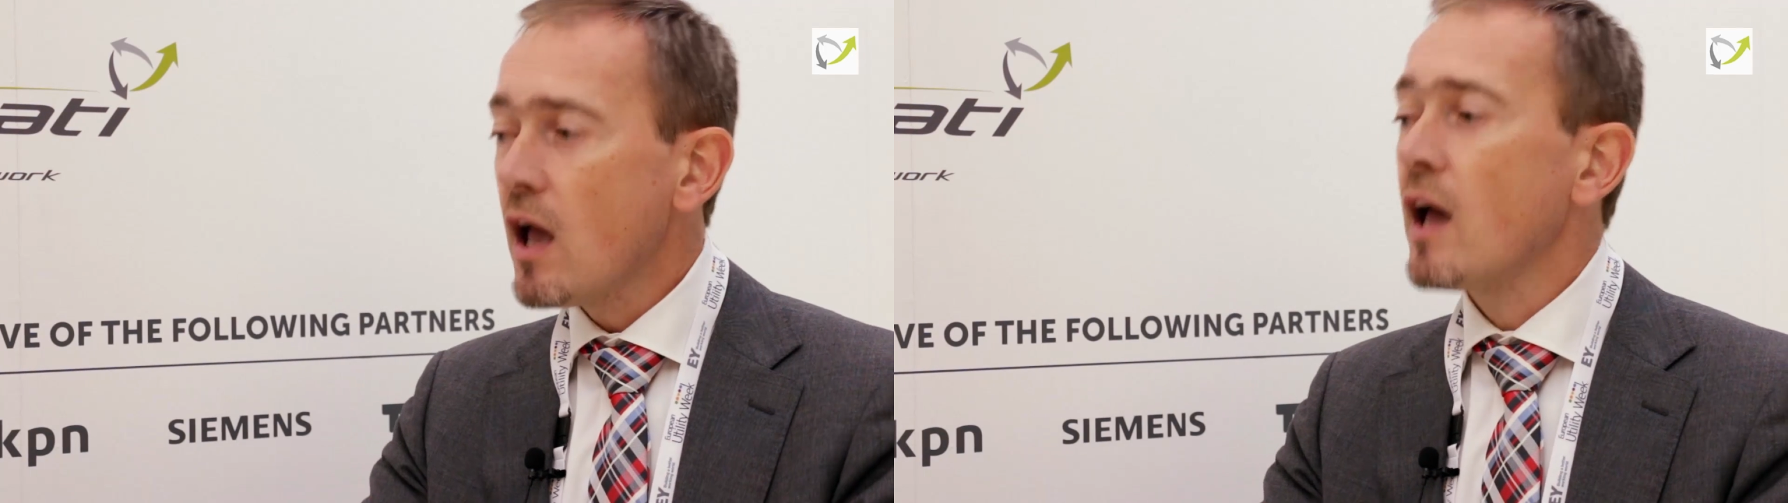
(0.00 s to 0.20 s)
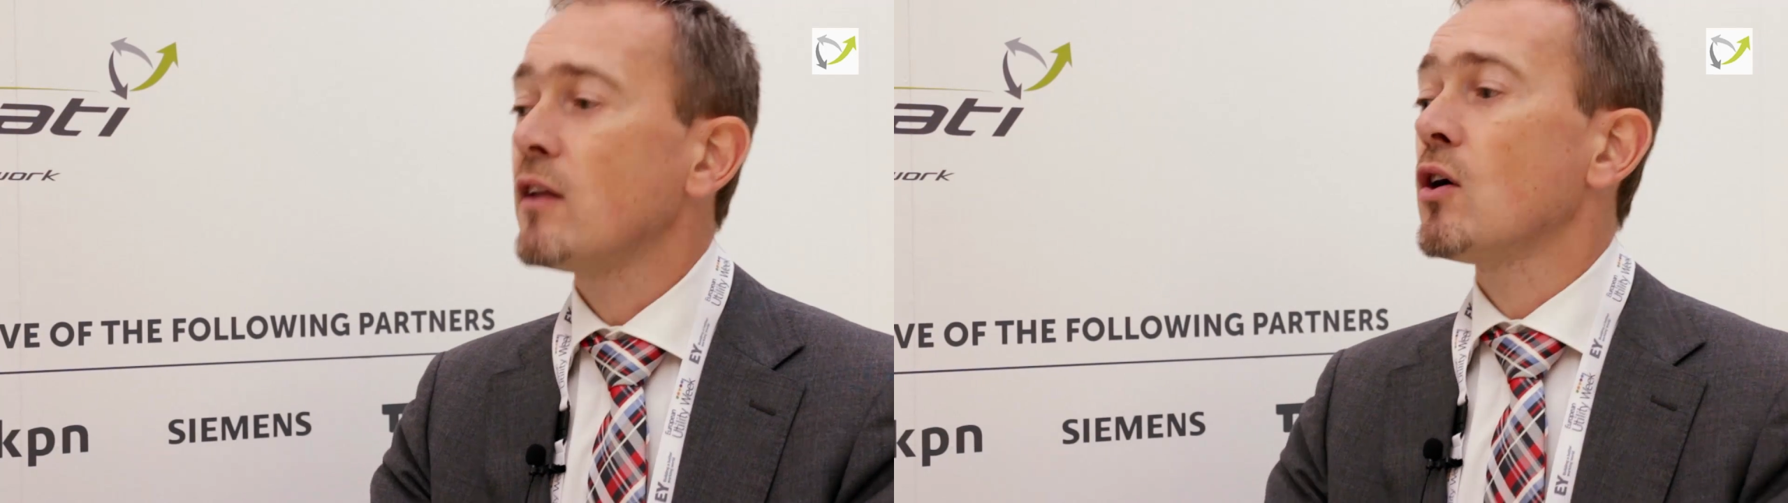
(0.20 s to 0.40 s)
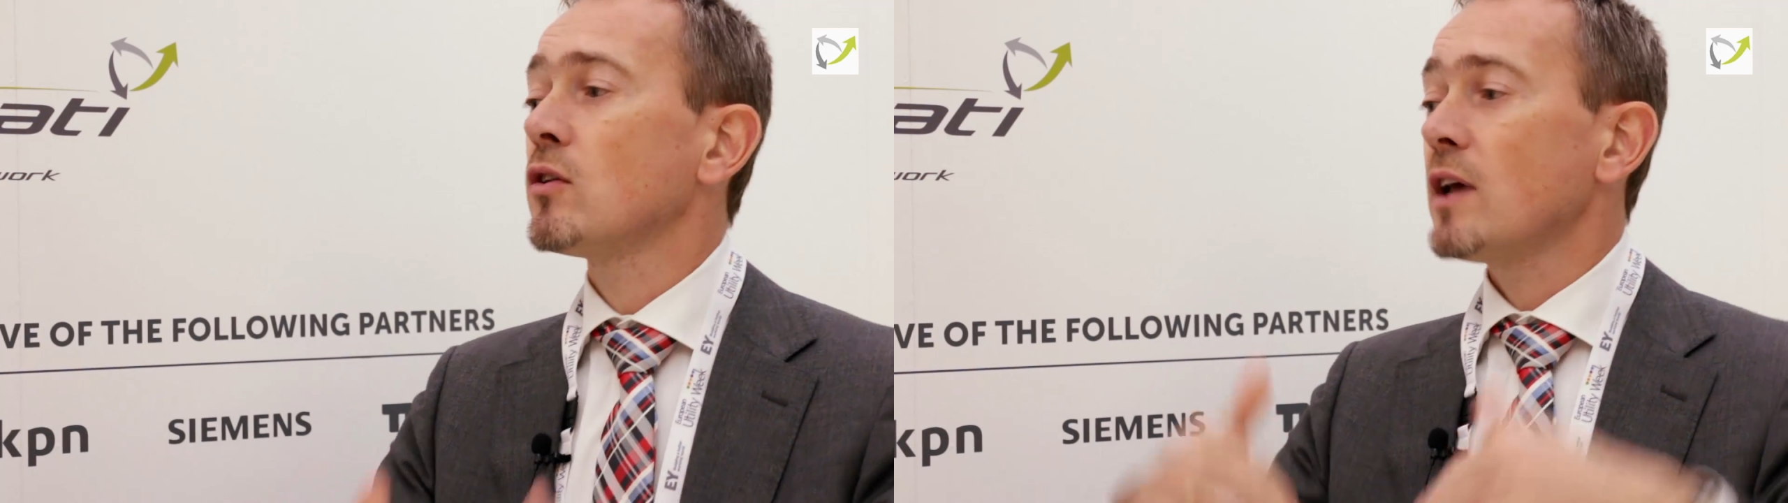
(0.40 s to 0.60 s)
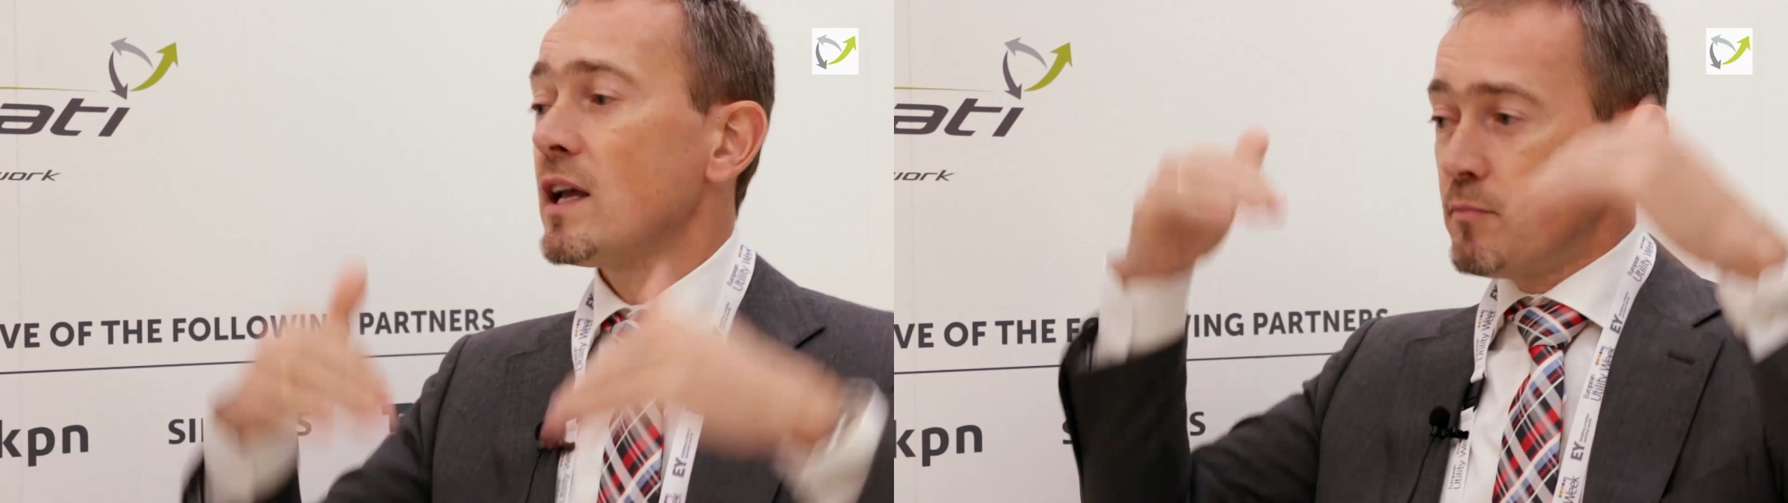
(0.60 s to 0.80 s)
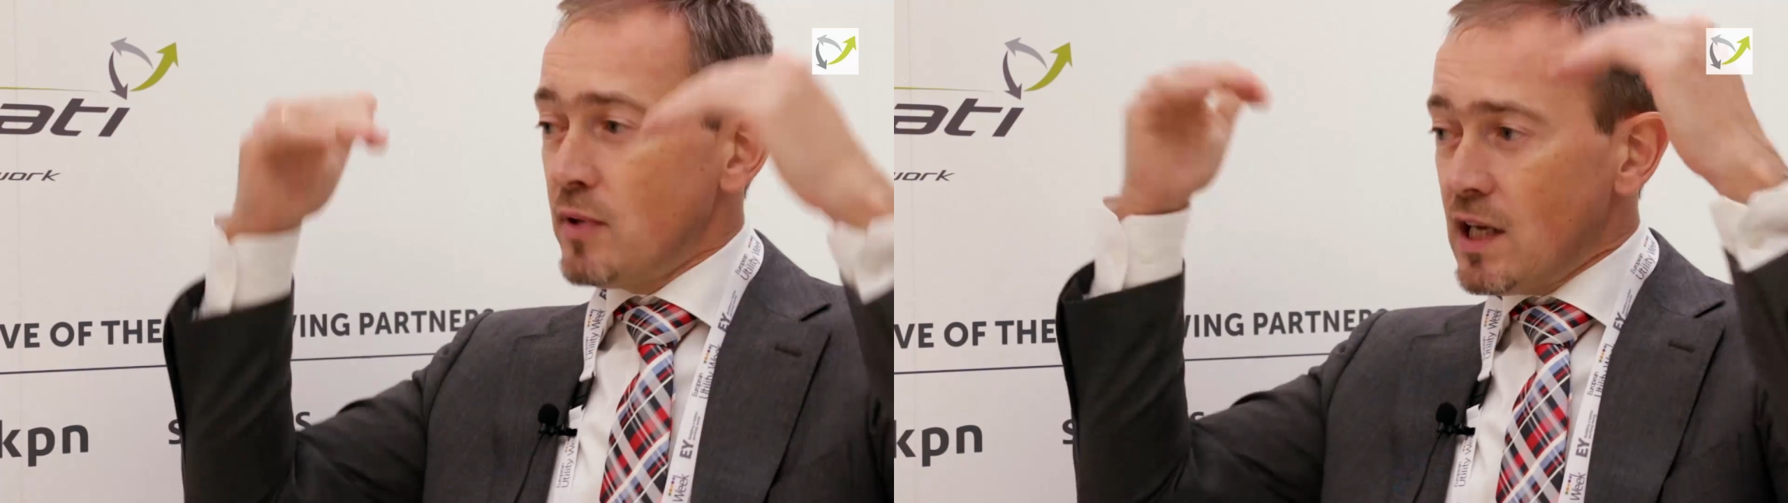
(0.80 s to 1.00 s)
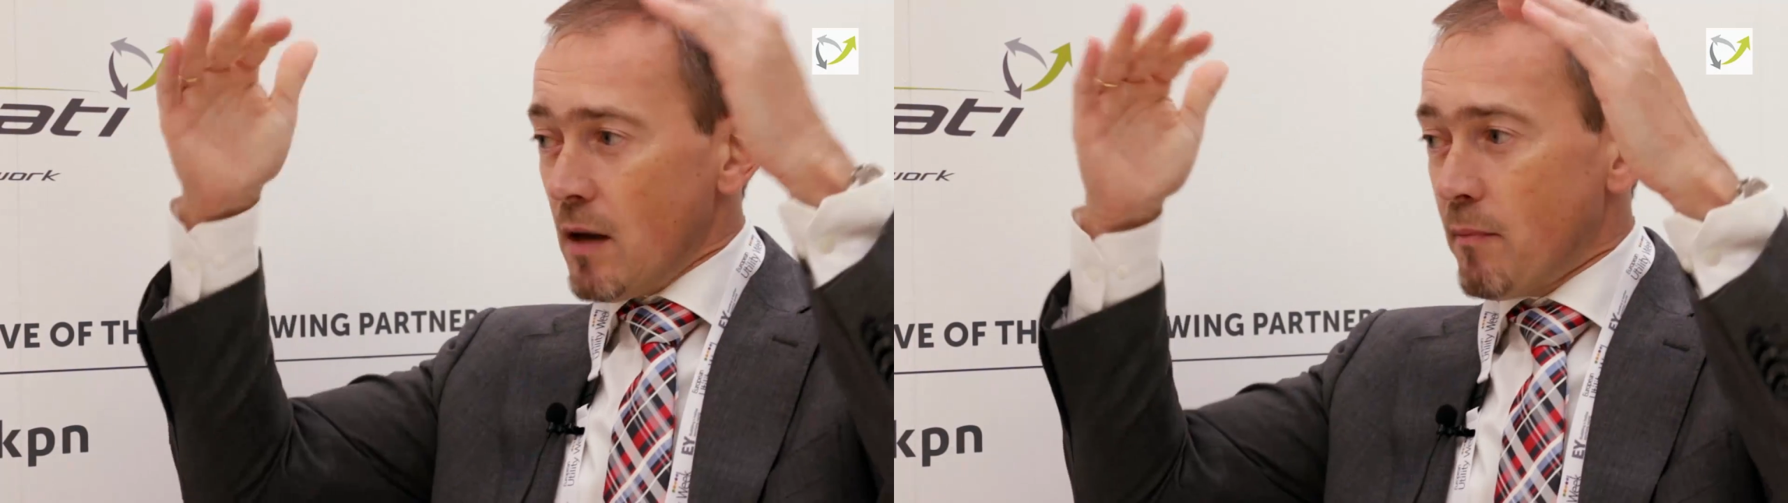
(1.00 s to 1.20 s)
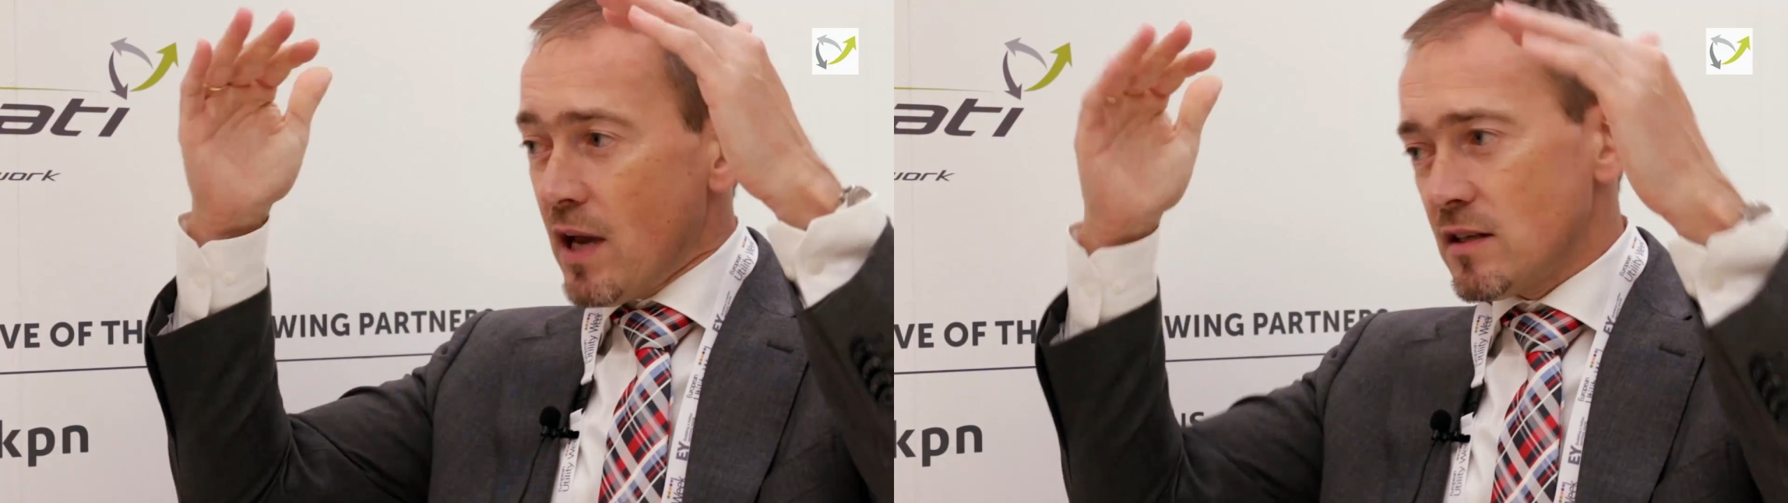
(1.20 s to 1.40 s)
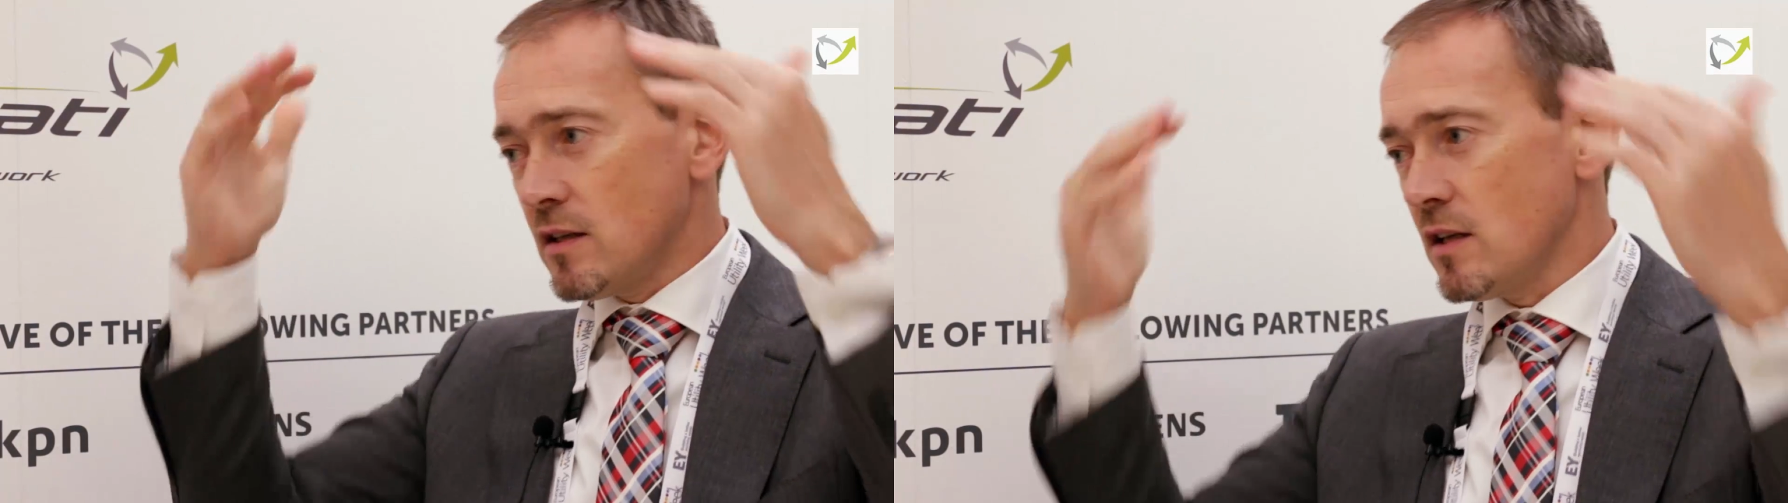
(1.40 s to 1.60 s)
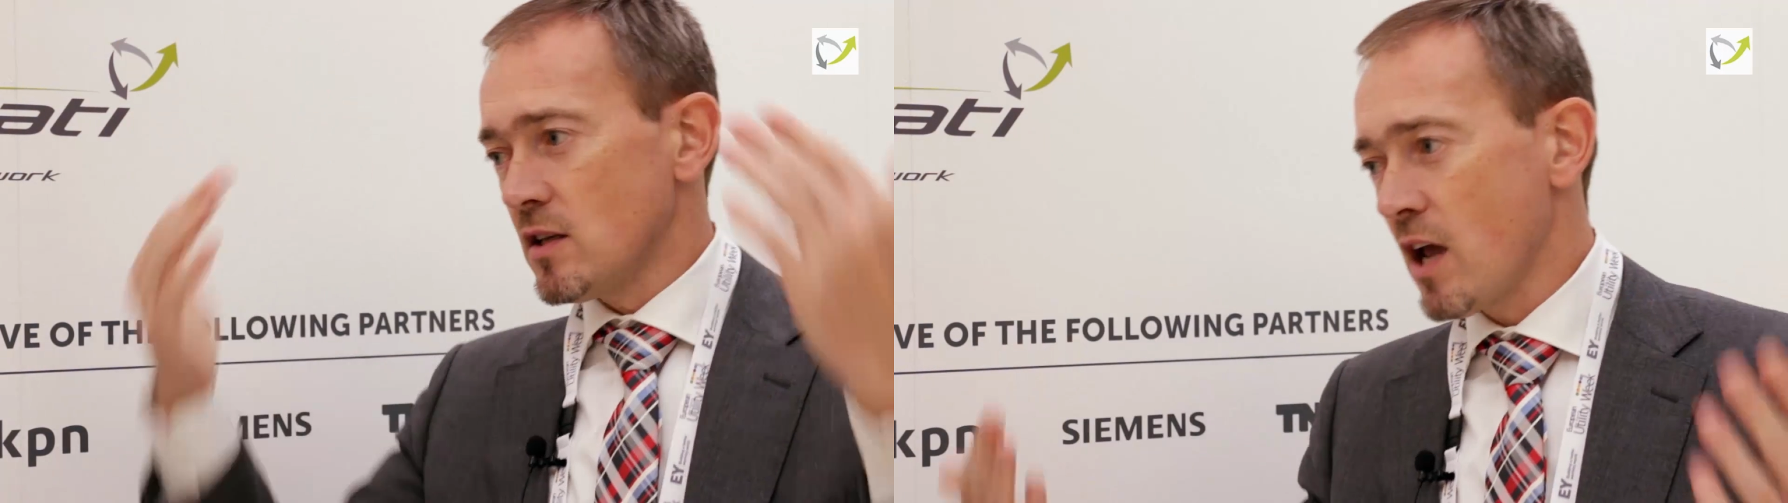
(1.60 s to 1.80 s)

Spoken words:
and not at peak capacities